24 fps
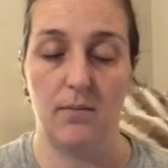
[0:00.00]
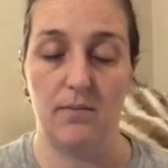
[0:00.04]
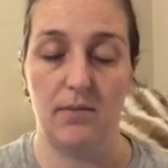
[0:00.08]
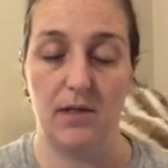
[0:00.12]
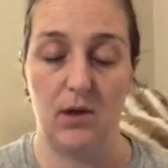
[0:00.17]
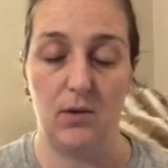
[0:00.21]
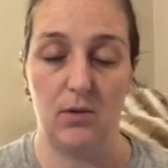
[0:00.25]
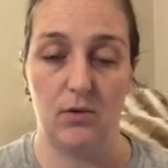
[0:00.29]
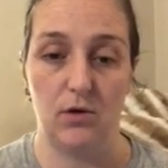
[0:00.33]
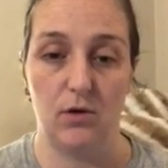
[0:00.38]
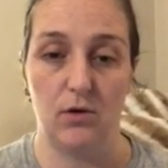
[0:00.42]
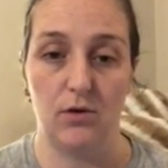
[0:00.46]

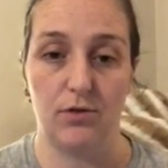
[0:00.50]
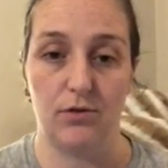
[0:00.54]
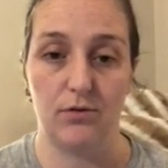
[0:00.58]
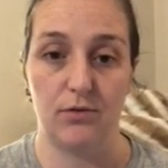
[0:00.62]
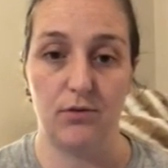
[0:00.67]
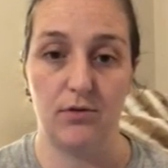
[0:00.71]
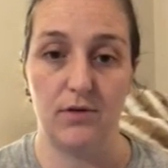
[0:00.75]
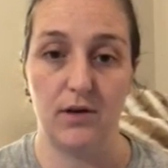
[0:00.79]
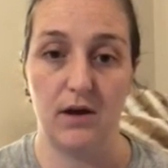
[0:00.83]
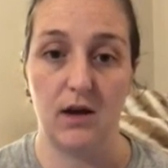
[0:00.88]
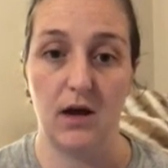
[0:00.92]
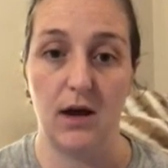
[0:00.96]
They'll go
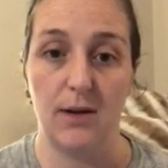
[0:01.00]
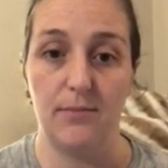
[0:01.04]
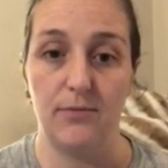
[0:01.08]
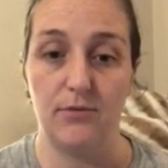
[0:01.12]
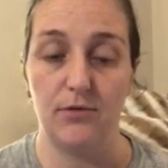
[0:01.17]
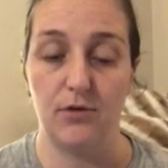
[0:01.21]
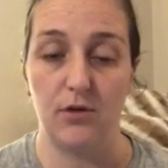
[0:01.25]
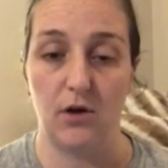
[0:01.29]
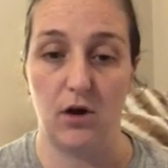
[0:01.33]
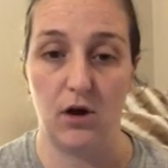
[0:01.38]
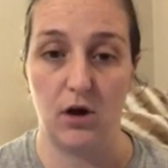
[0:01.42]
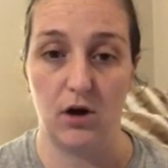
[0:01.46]
through there up
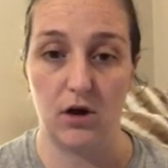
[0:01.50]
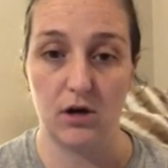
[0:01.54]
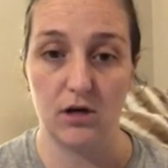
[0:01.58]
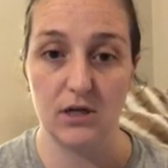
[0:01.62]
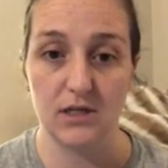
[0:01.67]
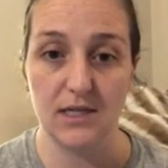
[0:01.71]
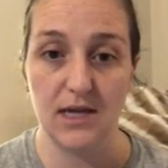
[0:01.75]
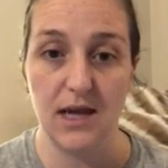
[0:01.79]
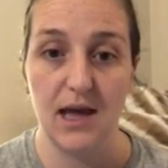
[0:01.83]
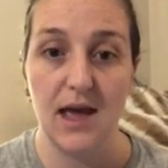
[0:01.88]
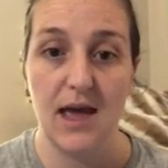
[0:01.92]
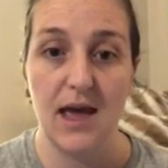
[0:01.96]
to the
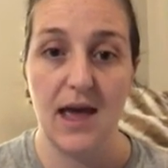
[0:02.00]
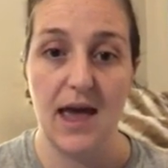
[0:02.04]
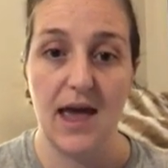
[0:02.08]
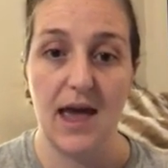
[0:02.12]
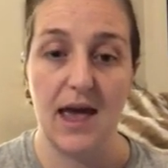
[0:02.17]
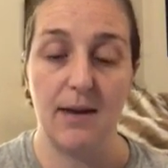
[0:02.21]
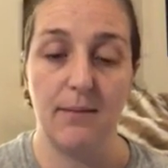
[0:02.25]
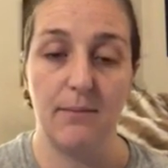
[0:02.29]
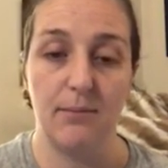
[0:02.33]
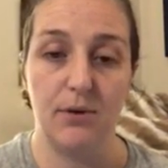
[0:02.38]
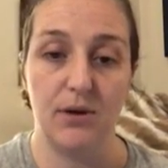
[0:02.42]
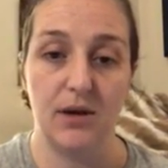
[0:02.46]
heart
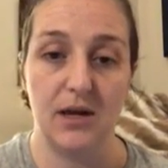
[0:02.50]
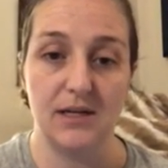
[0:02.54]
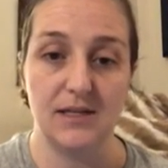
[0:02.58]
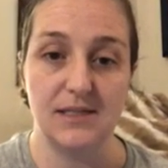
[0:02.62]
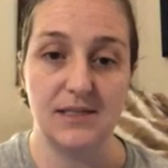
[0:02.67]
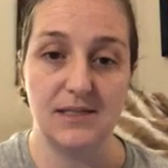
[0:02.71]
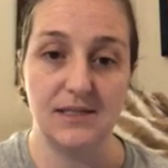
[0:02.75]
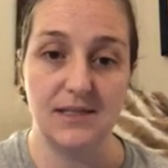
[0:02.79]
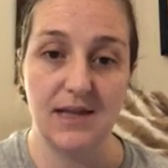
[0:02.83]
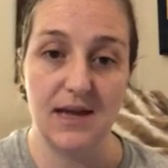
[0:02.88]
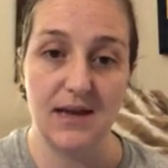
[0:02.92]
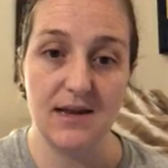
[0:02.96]
and put a
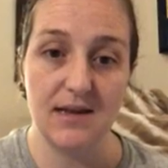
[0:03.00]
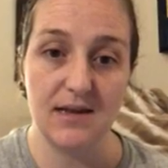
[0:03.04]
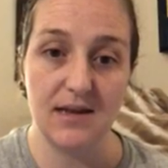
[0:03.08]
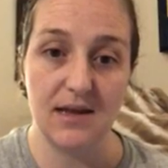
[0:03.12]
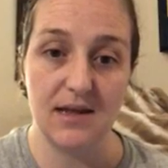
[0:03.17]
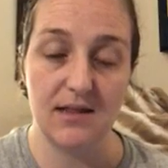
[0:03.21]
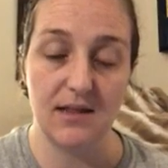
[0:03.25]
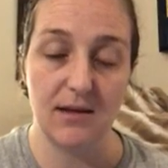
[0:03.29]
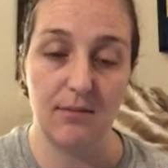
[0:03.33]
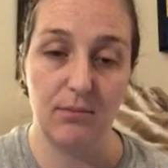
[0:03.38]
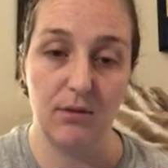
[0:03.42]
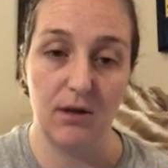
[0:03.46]
stent
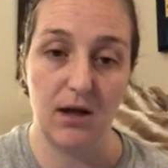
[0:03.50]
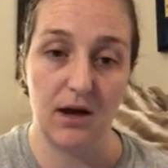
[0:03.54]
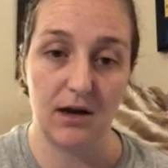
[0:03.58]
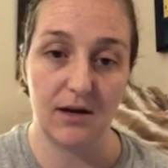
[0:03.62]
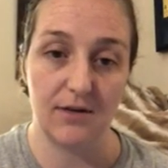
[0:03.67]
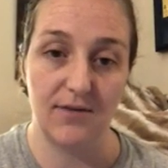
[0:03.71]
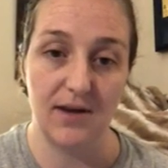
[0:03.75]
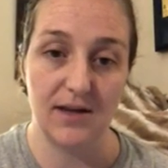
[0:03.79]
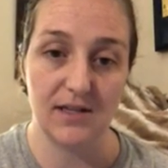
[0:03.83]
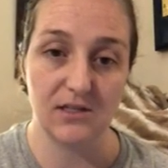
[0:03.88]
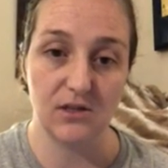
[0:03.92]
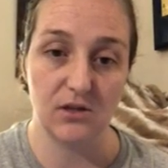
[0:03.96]
in the blocked
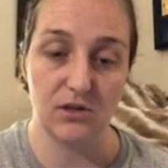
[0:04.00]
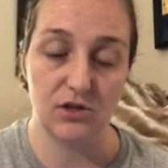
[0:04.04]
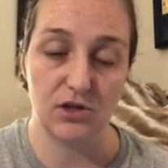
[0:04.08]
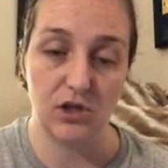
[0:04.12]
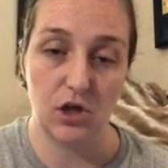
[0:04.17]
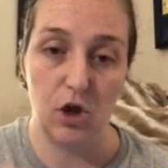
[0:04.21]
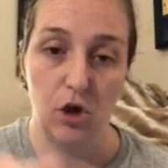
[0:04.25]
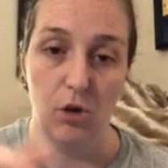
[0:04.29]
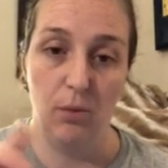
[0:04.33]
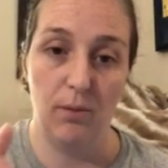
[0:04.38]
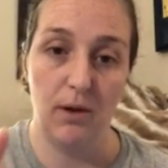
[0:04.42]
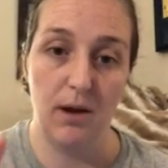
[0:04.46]
vessel to
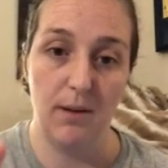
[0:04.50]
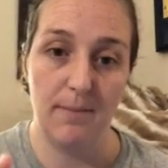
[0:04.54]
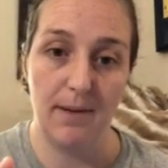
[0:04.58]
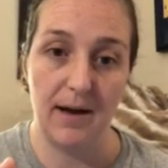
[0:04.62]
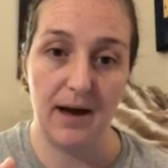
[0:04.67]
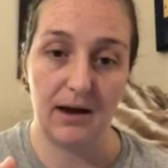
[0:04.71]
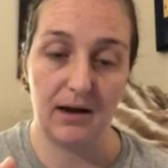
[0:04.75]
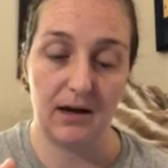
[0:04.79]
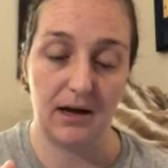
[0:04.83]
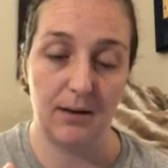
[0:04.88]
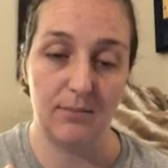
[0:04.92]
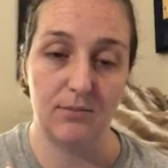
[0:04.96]
open it
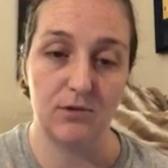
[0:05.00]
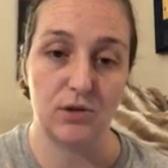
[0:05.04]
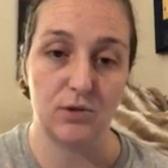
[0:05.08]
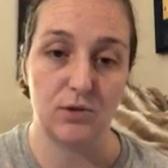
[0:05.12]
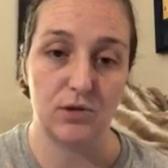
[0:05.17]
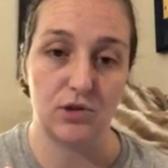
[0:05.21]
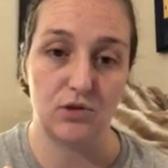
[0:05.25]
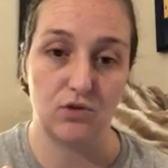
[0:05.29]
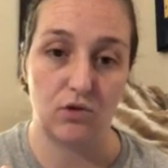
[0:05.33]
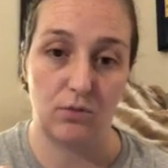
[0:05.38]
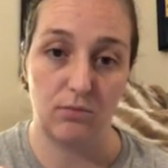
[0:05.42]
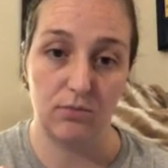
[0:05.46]
back up to
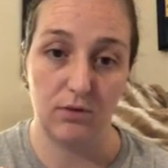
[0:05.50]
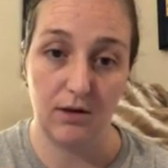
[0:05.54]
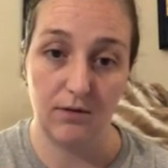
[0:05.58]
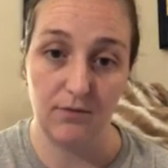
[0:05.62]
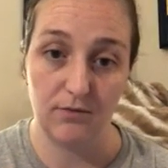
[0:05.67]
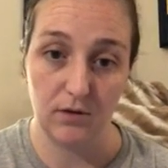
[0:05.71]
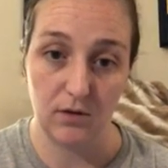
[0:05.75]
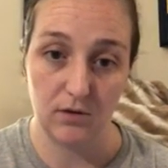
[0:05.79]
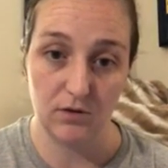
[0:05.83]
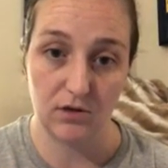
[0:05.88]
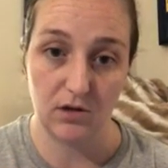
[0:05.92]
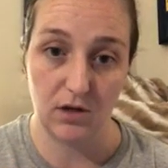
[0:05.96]
restore blood
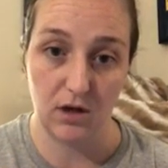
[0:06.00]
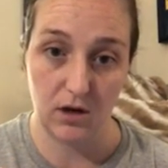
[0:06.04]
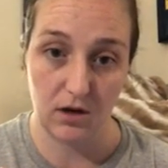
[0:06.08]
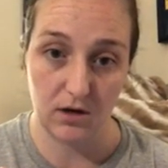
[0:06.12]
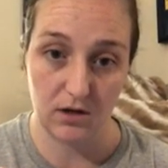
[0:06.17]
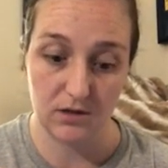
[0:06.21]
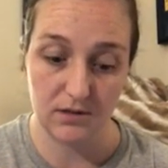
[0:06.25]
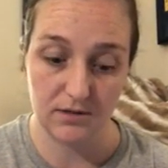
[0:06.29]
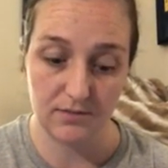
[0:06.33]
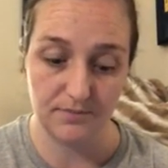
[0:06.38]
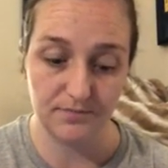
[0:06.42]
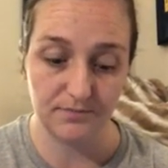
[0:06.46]
flow to the
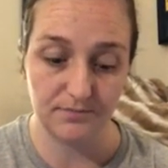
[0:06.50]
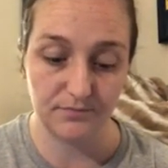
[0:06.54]
heart.